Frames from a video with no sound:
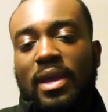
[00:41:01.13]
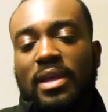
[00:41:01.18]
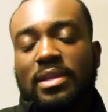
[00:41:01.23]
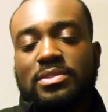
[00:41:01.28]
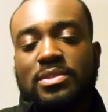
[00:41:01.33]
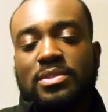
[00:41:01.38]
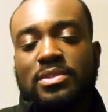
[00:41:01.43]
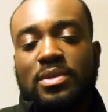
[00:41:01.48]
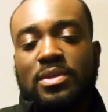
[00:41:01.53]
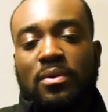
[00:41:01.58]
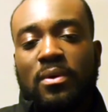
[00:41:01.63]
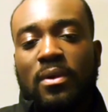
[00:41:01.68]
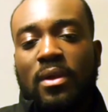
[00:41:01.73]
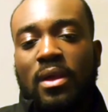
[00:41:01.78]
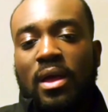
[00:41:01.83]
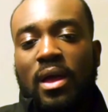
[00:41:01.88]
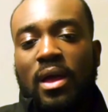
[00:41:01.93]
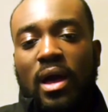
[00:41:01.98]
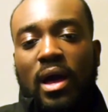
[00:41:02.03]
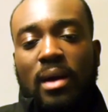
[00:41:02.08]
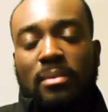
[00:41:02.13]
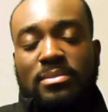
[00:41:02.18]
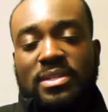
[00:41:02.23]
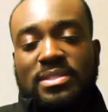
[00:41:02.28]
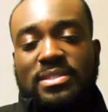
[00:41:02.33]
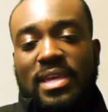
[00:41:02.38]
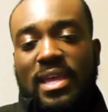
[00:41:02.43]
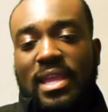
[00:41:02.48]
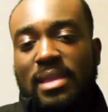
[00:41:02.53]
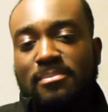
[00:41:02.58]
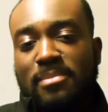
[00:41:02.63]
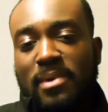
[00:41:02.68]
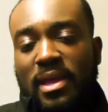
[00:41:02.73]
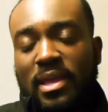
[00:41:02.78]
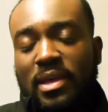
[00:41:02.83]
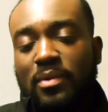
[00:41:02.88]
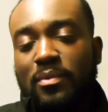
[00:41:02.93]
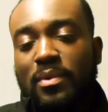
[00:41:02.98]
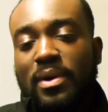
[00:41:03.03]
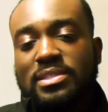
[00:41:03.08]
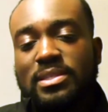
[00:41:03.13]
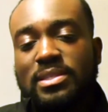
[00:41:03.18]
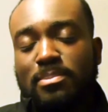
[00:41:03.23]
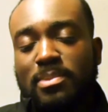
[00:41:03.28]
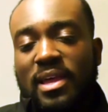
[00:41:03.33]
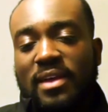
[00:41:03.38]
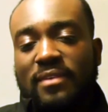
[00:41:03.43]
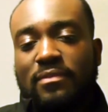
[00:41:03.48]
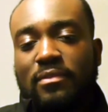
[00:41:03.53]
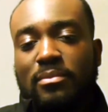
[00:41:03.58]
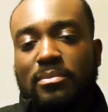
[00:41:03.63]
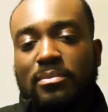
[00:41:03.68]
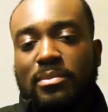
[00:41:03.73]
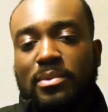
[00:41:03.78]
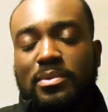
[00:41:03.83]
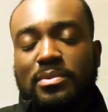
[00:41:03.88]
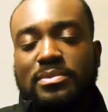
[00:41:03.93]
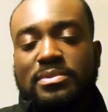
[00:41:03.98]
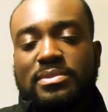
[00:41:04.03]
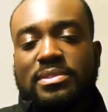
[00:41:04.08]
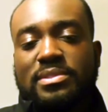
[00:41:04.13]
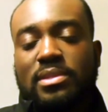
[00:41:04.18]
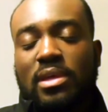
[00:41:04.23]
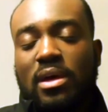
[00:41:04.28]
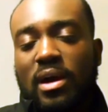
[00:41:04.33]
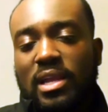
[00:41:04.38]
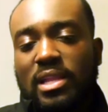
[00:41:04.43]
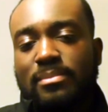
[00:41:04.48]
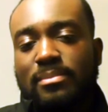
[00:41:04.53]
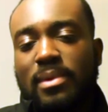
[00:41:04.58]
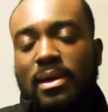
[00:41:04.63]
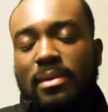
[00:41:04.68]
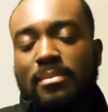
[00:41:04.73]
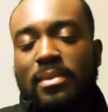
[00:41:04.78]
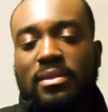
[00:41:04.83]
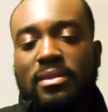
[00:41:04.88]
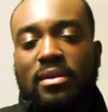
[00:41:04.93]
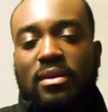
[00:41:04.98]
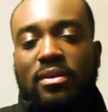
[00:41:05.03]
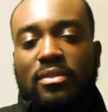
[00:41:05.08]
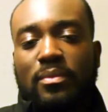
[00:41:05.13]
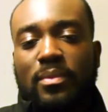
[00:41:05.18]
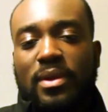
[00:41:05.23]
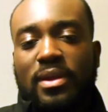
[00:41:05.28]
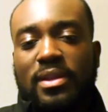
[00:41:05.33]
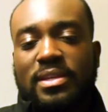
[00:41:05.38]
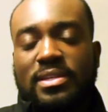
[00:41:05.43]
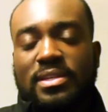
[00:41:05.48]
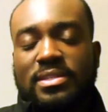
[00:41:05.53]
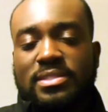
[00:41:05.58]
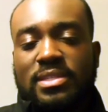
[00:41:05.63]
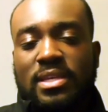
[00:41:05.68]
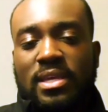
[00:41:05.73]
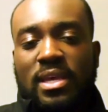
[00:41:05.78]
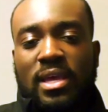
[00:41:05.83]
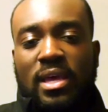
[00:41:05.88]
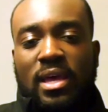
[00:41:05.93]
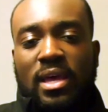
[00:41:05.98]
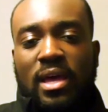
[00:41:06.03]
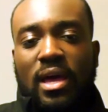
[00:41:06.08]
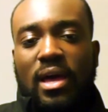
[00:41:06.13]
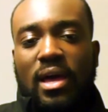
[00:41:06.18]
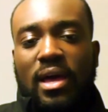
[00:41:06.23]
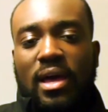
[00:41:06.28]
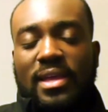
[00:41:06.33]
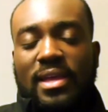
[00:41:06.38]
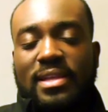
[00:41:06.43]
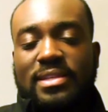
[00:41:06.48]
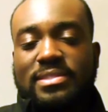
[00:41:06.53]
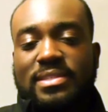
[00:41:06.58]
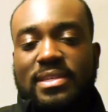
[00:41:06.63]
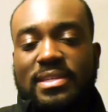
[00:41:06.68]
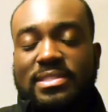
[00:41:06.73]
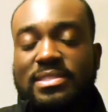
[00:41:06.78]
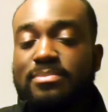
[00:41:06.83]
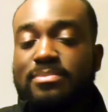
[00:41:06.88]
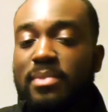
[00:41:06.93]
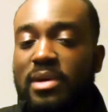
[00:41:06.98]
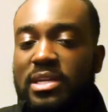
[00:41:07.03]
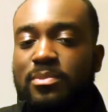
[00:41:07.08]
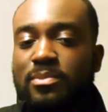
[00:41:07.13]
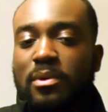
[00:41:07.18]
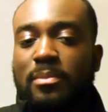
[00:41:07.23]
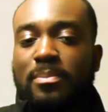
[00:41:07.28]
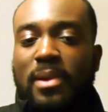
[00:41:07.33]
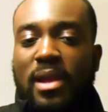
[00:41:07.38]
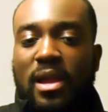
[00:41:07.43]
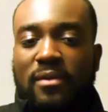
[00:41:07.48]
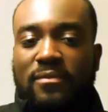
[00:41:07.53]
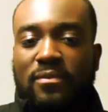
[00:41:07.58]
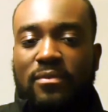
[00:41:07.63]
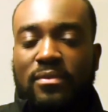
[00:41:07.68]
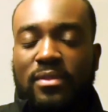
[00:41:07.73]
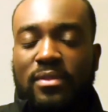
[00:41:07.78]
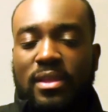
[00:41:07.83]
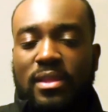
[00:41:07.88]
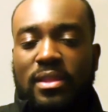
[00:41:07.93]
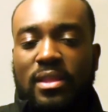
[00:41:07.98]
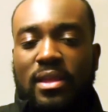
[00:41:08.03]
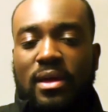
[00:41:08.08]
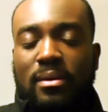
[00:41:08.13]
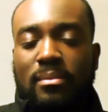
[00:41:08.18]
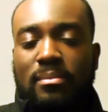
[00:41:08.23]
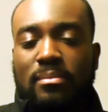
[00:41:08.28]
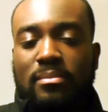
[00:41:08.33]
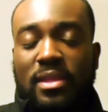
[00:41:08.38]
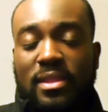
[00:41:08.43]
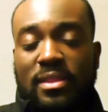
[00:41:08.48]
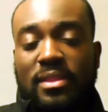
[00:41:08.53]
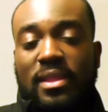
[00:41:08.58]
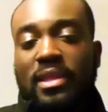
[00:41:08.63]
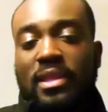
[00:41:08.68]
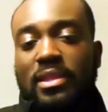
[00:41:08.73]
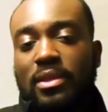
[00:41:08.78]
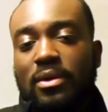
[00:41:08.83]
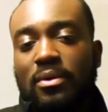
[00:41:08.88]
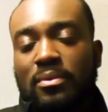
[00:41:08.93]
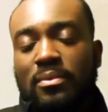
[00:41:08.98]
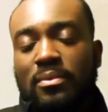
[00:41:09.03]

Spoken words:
So just anybody who has a platform who's talking about mental health awareness is much more powerful than they know.